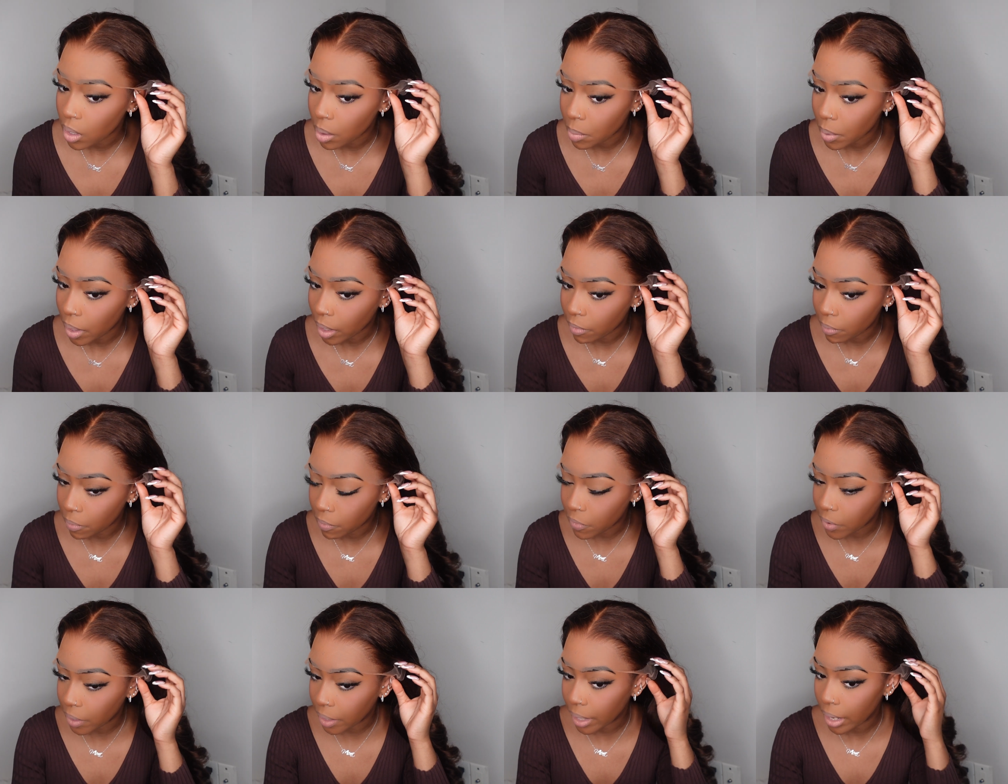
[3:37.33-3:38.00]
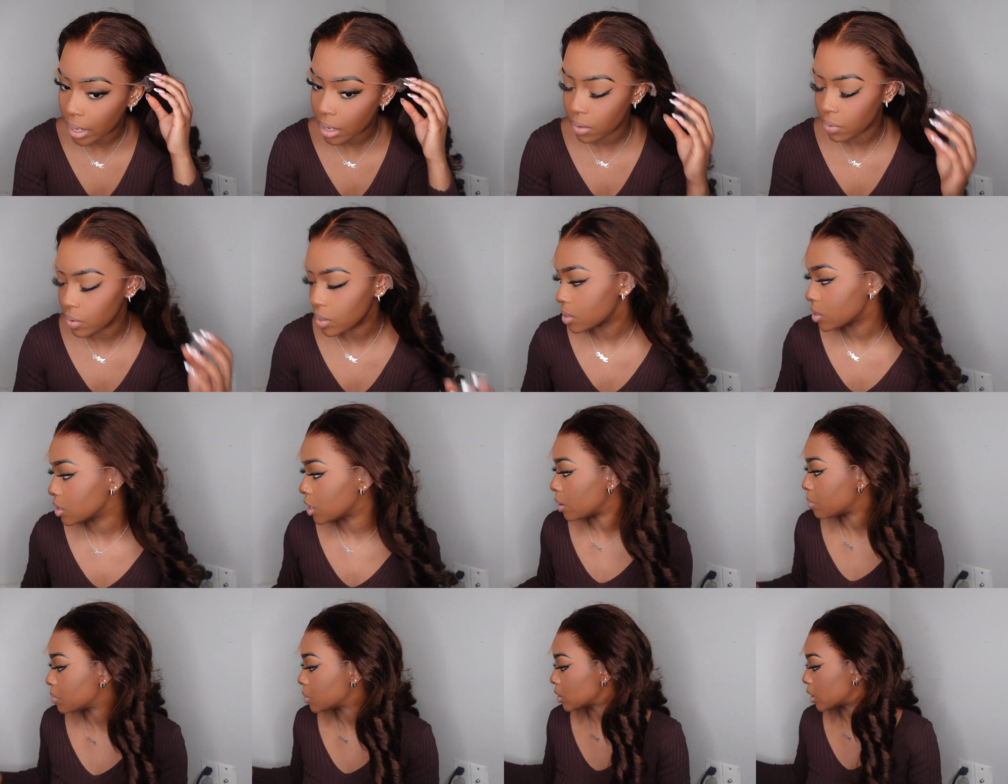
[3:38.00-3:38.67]
I'm like forgetting the
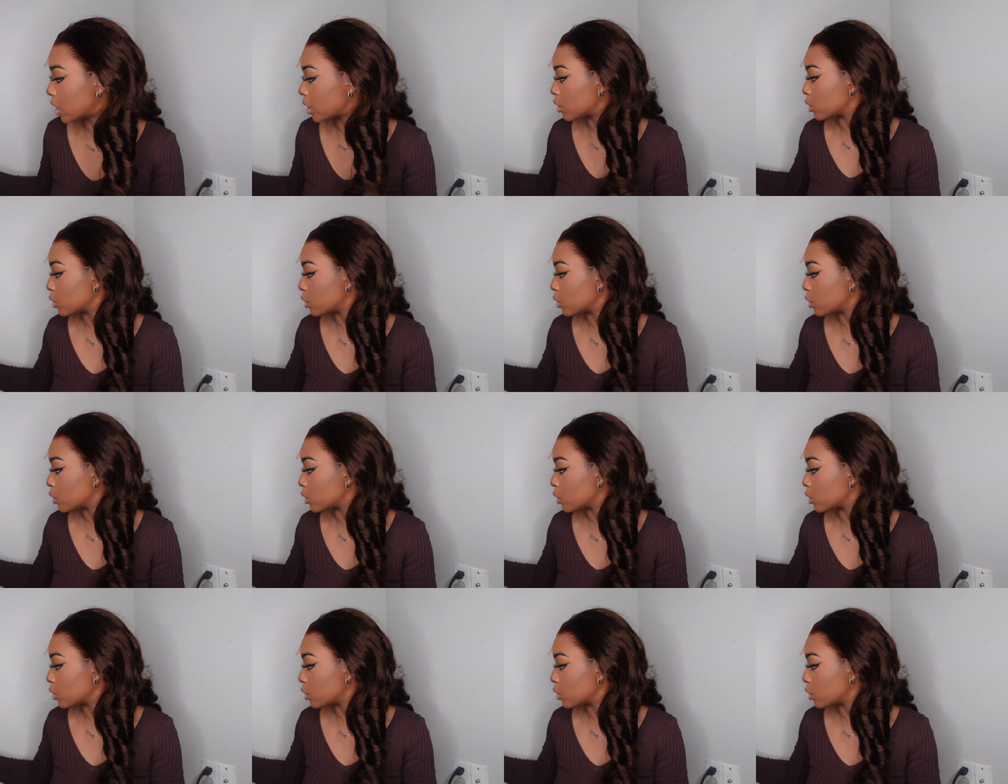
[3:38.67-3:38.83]
steps that I